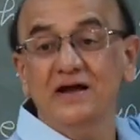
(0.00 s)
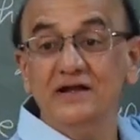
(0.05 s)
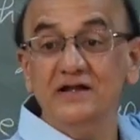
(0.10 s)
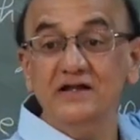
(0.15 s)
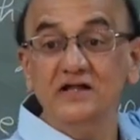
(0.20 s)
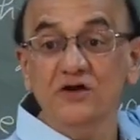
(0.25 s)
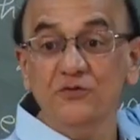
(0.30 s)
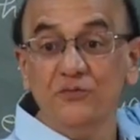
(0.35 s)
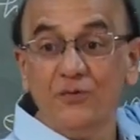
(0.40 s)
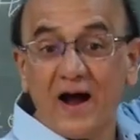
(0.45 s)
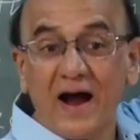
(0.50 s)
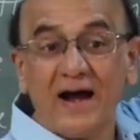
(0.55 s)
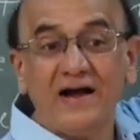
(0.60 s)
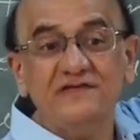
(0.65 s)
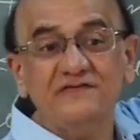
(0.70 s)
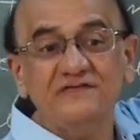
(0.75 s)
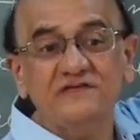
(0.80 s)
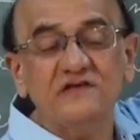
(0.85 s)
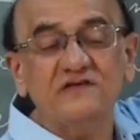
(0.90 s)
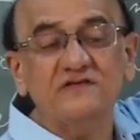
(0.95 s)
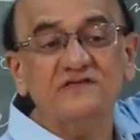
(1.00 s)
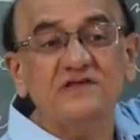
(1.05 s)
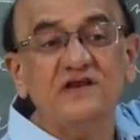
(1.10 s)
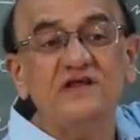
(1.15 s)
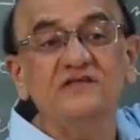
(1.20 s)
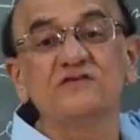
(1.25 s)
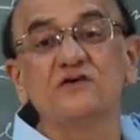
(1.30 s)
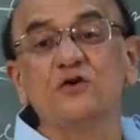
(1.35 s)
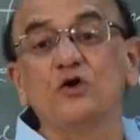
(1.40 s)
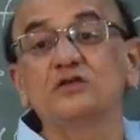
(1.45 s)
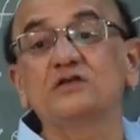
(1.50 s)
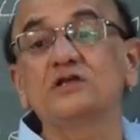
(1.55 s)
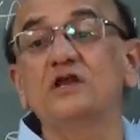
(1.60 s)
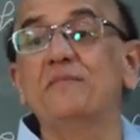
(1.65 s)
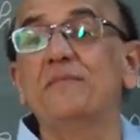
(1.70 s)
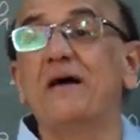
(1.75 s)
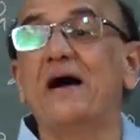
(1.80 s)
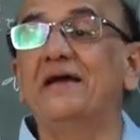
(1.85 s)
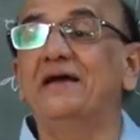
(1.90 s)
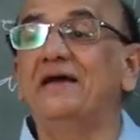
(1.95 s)
divide 6303
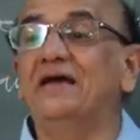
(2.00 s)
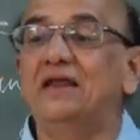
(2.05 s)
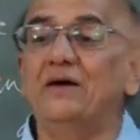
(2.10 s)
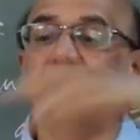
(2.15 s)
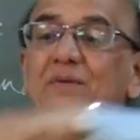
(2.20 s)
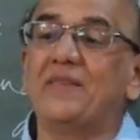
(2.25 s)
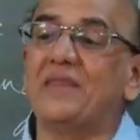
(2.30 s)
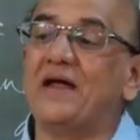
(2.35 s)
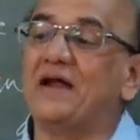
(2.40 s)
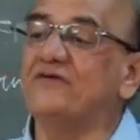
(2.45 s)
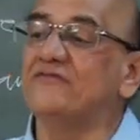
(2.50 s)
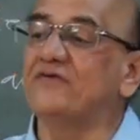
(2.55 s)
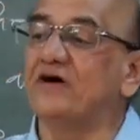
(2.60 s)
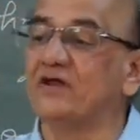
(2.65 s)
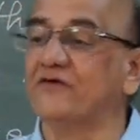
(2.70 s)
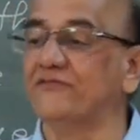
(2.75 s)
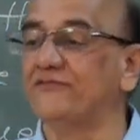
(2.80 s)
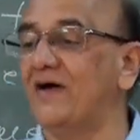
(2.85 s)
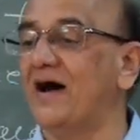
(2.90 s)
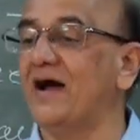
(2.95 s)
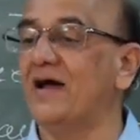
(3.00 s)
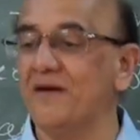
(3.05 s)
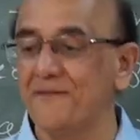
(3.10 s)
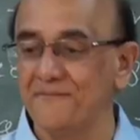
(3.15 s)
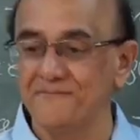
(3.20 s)
by 11 and verify.